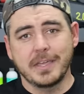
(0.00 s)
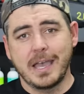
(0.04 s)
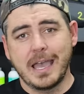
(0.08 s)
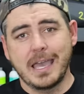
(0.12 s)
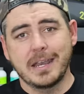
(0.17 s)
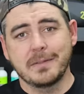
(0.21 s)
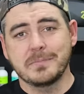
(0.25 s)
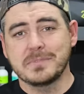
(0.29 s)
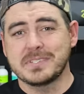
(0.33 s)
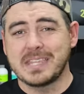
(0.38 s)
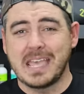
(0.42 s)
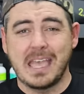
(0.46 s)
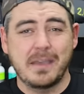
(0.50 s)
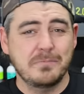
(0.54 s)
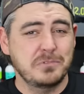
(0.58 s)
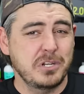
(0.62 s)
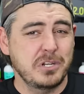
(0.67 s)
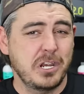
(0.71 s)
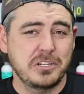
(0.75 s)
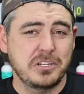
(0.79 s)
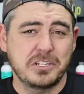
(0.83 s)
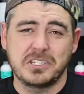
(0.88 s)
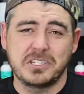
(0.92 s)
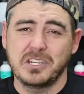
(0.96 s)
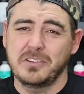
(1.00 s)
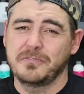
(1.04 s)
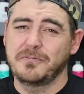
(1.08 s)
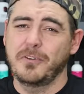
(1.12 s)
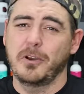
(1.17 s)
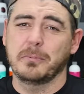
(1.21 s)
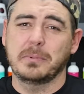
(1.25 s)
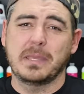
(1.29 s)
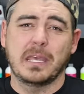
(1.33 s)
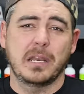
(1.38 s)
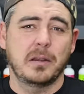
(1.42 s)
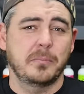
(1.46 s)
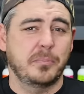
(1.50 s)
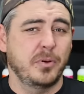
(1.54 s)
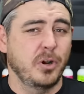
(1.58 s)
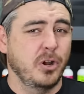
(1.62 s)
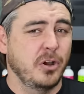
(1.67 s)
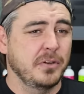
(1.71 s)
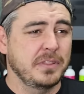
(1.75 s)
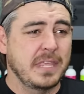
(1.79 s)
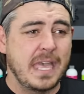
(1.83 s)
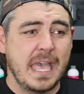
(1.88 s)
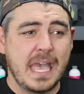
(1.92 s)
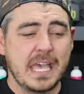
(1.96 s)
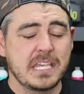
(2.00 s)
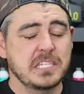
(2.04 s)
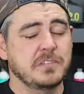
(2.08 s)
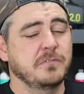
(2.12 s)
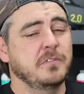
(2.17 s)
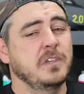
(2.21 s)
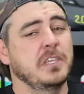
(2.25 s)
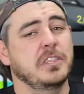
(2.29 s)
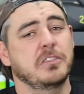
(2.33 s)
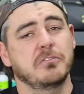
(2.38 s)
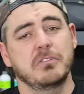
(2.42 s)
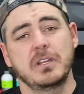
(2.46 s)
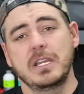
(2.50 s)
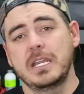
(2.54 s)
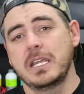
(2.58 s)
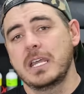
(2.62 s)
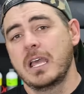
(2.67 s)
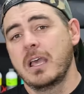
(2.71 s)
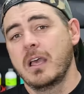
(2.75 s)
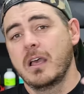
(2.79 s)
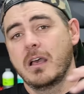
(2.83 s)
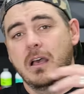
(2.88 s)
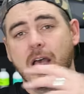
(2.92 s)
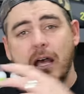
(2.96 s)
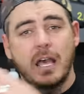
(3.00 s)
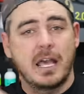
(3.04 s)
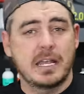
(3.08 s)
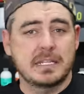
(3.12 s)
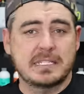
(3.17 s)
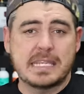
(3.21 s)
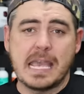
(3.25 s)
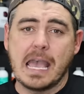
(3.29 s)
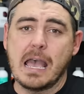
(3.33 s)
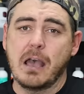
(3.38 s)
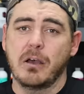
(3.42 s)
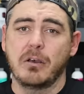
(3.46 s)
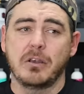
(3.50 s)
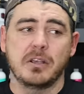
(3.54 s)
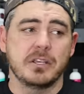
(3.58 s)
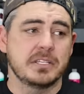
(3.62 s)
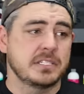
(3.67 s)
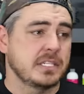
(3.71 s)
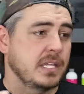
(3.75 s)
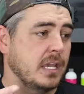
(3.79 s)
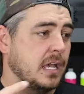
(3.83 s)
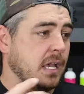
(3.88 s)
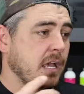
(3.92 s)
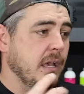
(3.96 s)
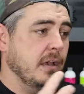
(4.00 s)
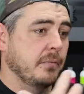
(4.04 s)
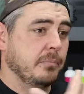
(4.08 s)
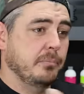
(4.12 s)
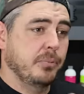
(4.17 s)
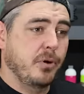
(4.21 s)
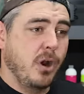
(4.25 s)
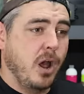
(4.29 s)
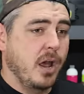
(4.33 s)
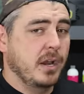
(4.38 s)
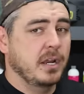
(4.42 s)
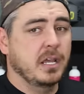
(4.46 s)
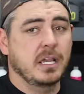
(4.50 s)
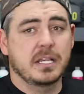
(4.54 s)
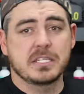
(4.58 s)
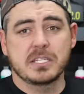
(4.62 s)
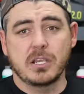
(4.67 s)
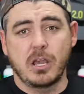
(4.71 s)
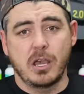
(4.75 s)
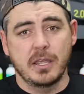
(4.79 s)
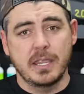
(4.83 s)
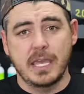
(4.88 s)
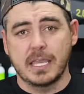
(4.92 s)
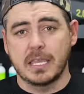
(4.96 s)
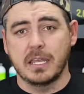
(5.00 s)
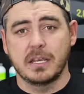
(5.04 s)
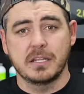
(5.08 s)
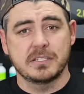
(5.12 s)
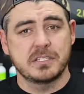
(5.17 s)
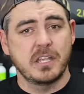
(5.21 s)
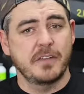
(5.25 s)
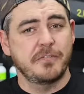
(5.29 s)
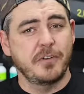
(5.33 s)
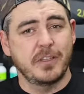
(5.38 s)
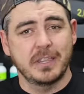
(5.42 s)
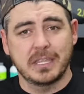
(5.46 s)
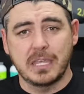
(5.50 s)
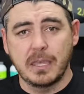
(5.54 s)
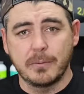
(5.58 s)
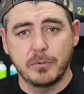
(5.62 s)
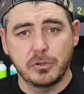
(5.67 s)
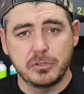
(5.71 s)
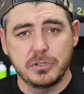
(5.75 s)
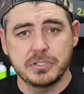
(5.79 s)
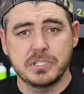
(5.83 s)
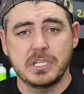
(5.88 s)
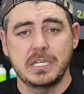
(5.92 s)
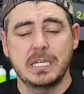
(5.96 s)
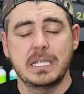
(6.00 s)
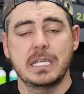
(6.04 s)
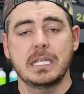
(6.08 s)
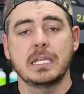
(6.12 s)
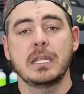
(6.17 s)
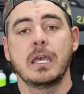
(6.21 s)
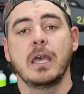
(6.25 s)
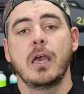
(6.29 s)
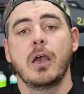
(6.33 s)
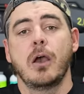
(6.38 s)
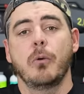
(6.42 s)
all the items, the MJJC Foam Cannon Pro, the SV3, towels, products, all that kind of stuff, all the chemicals you need.